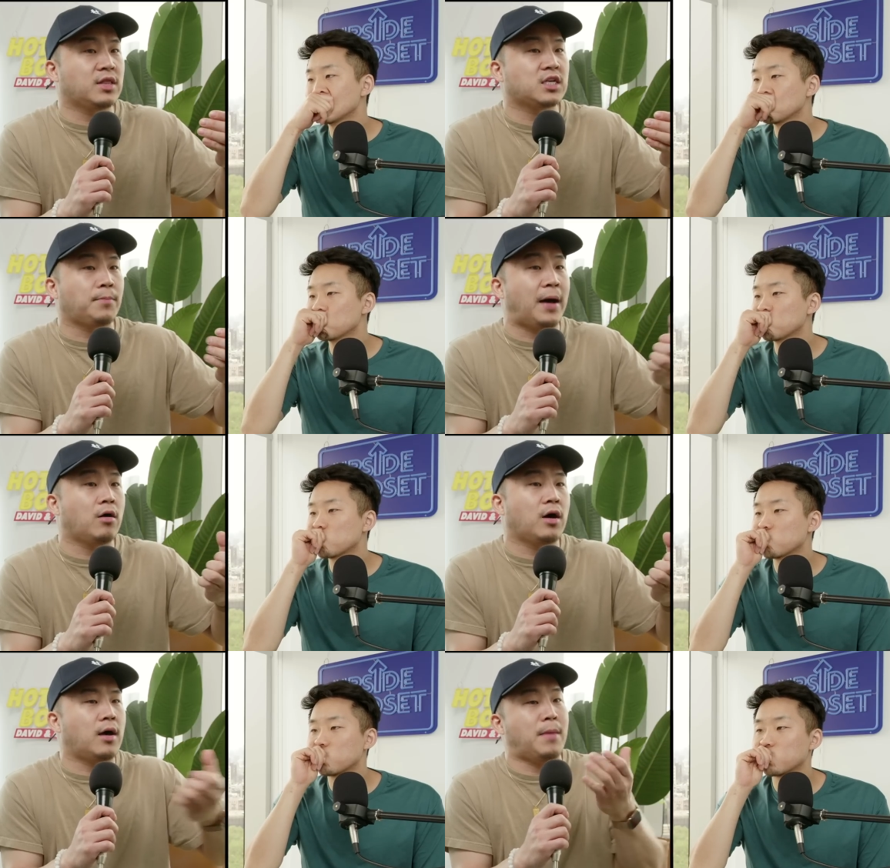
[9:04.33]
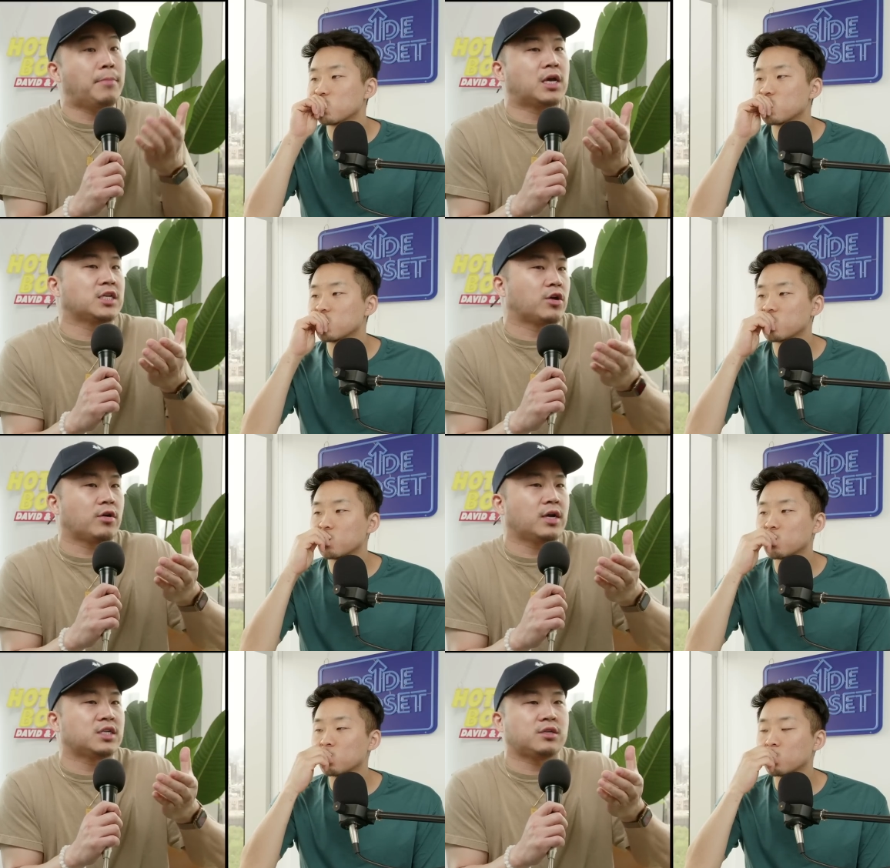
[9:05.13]
Speaker 1: this about uh, maybe because
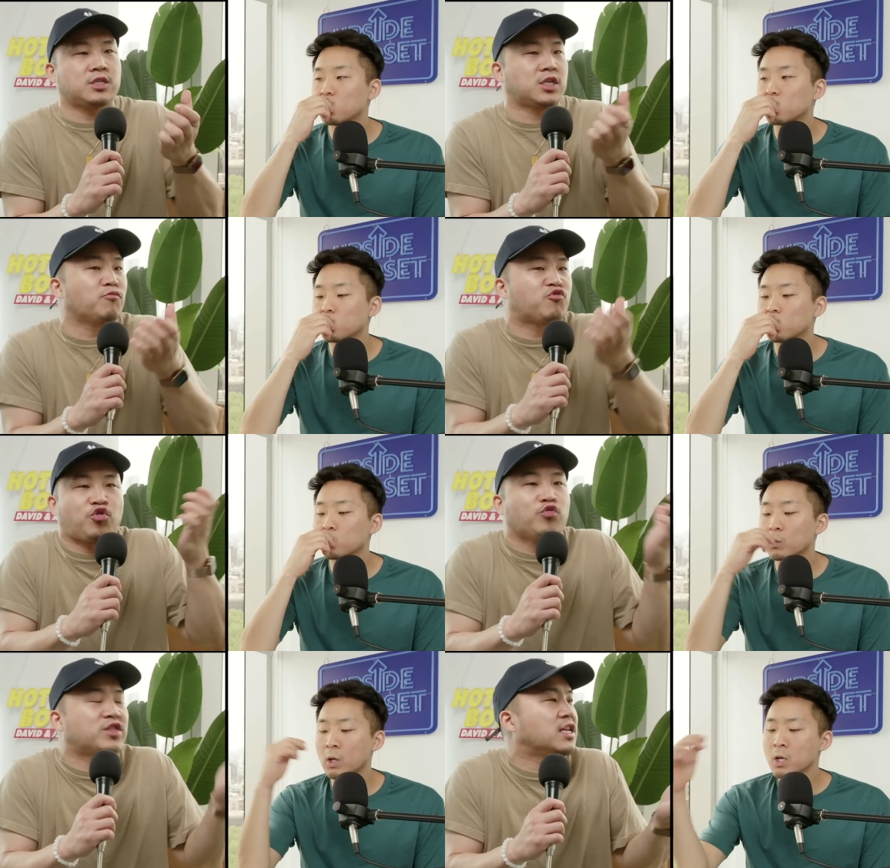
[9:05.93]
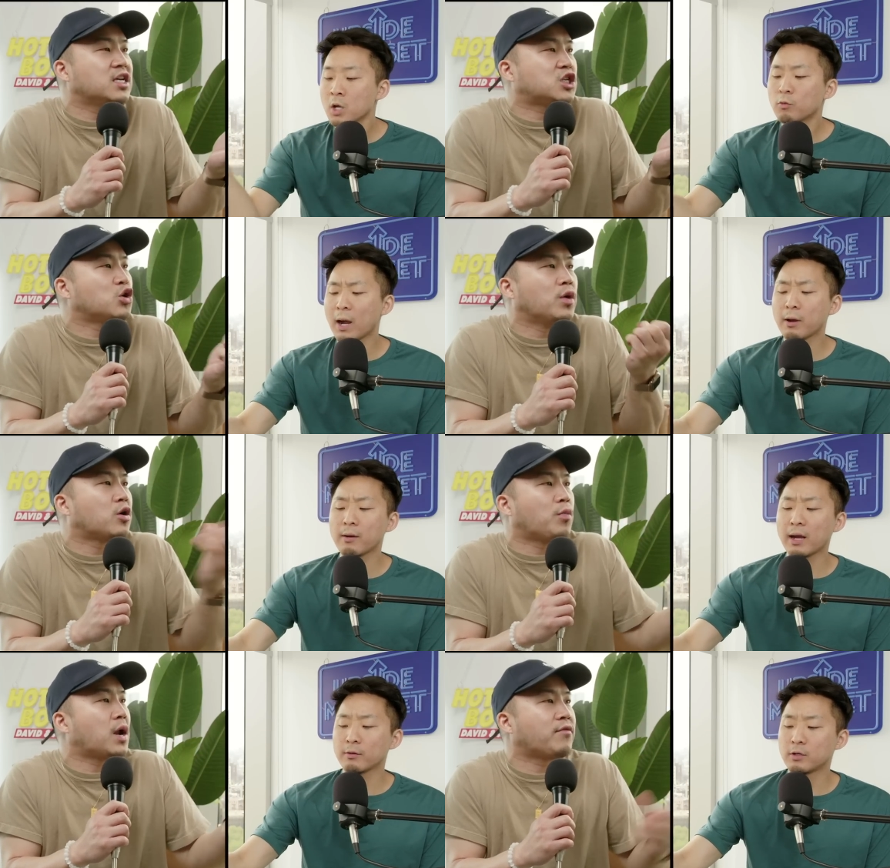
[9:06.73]
there is some truthiness to right, it right,
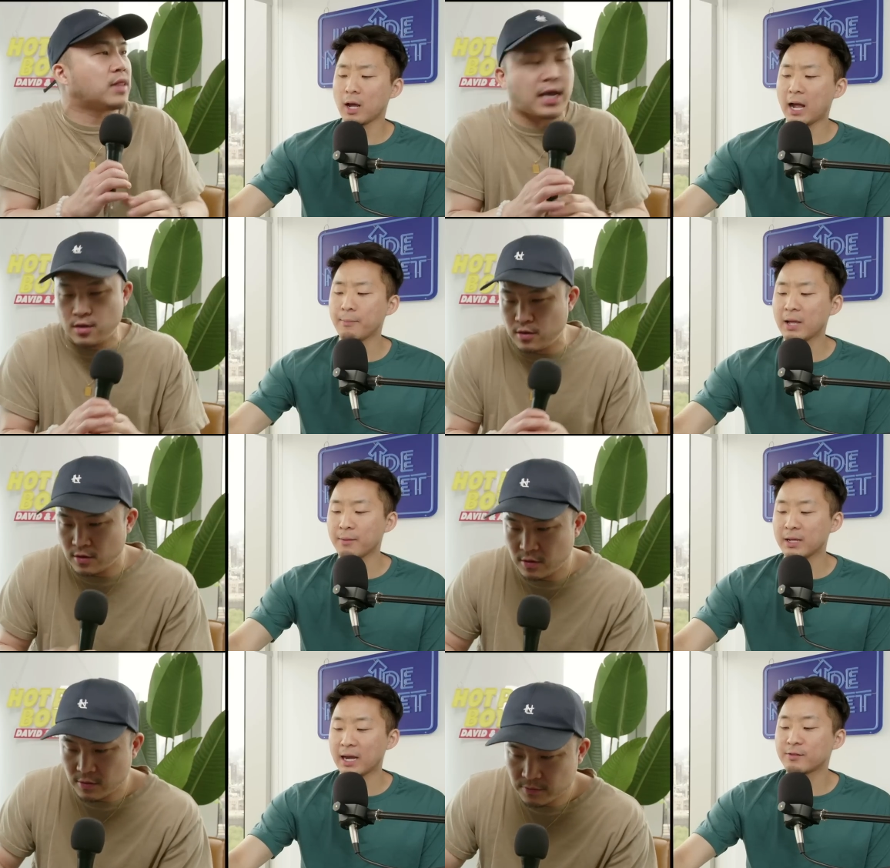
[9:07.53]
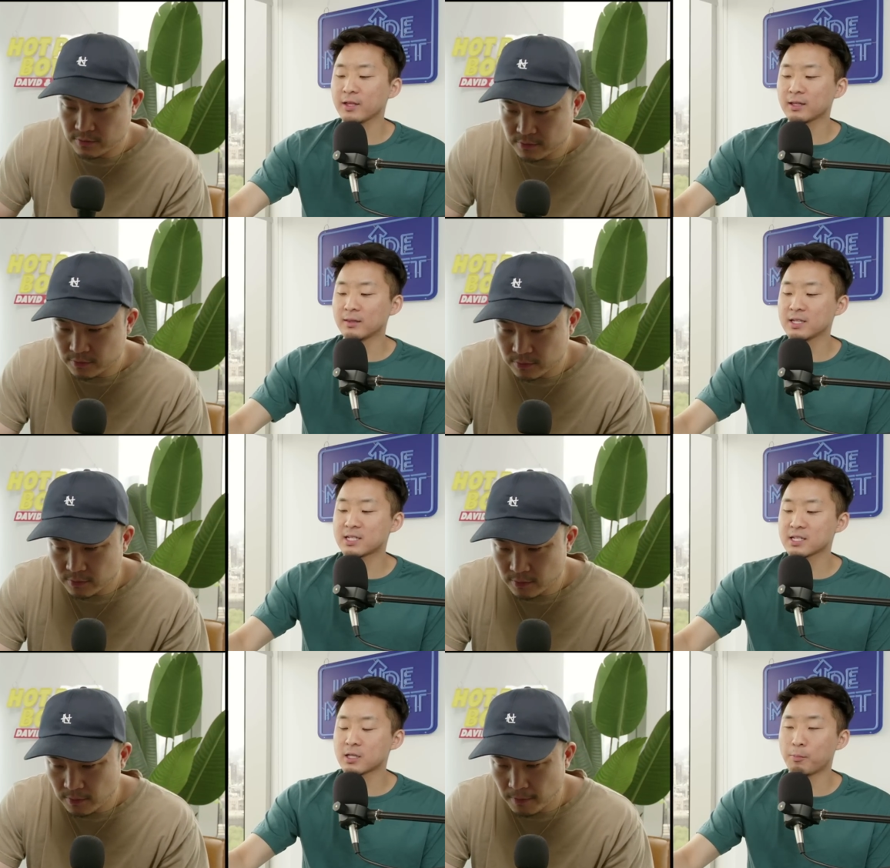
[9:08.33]
or whatever. Yeah, Like, I
Speaker 2: mean, I mean, I think then
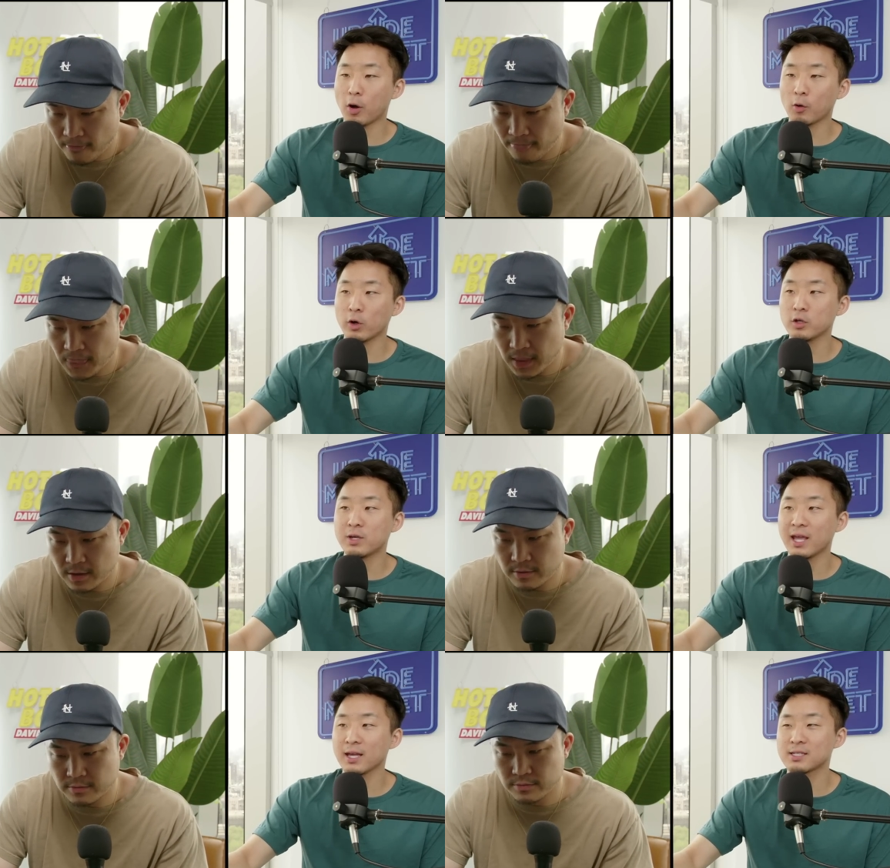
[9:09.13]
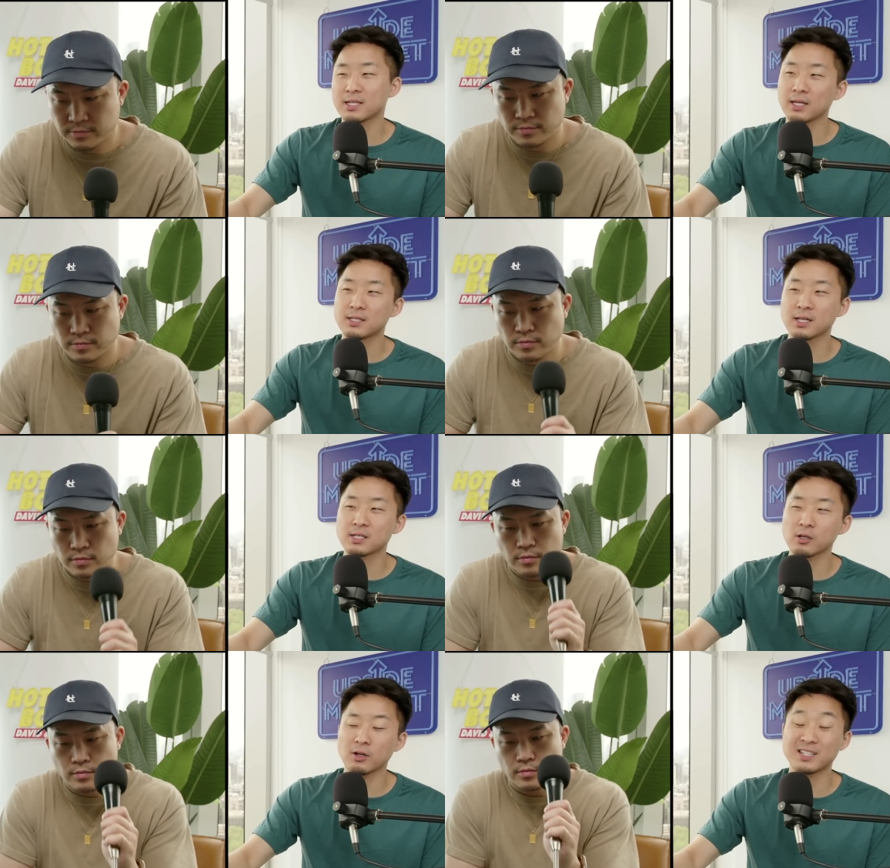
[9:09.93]
this is the part where you can't say it's
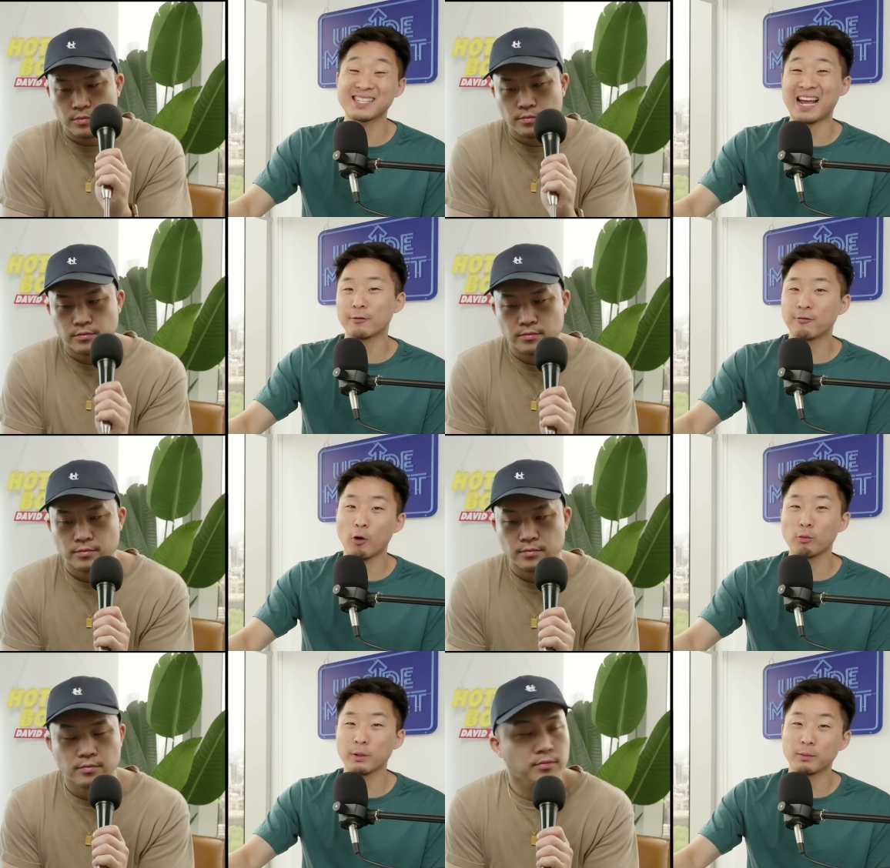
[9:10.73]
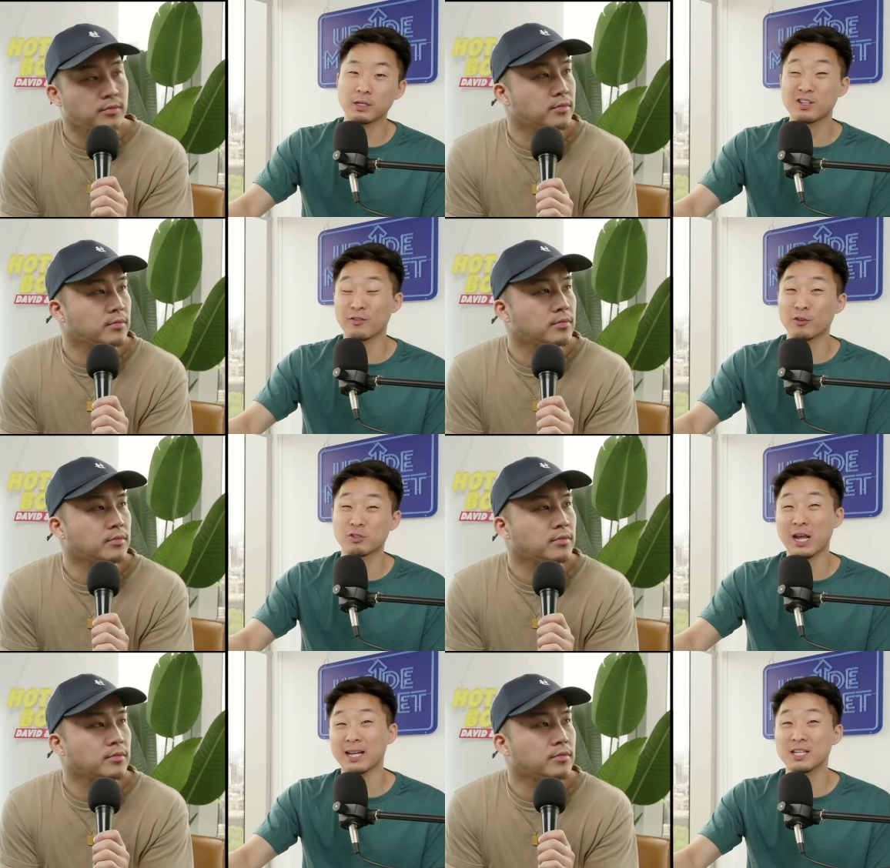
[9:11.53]
necessarily xenophobia because if your
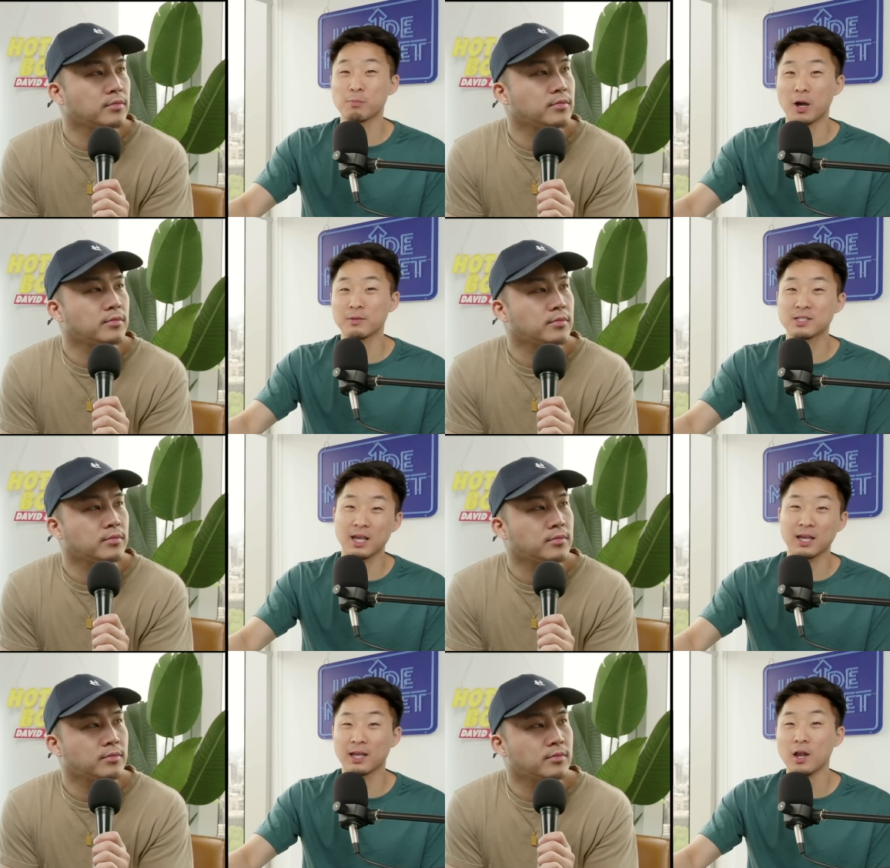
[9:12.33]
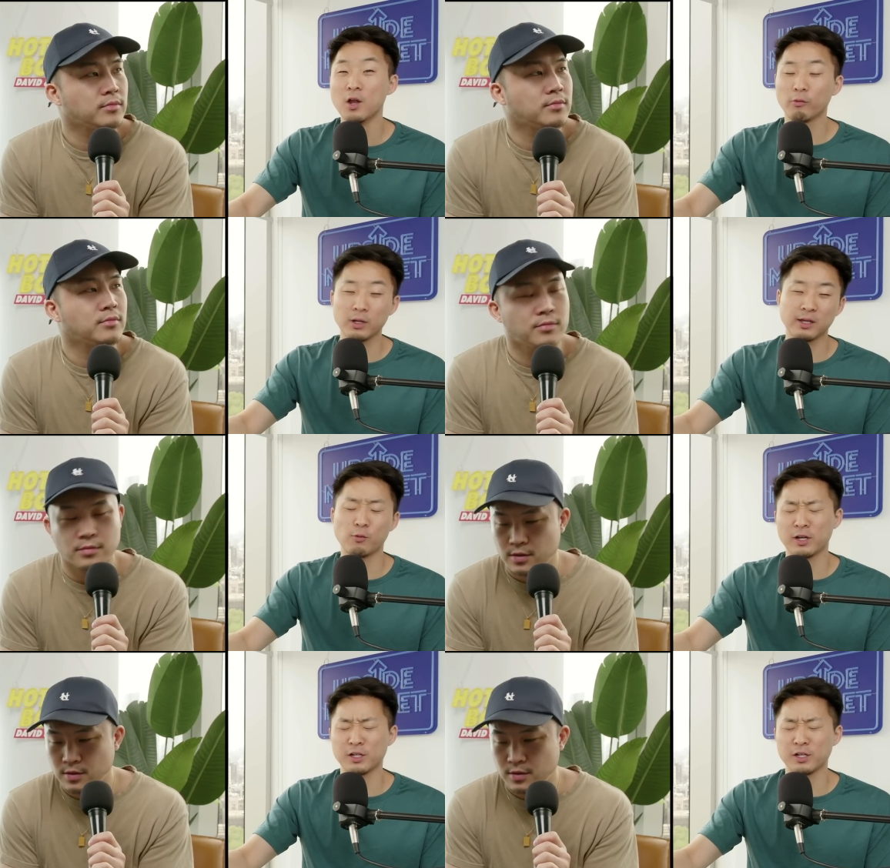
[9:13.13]
Chinese mom is saying it, really, what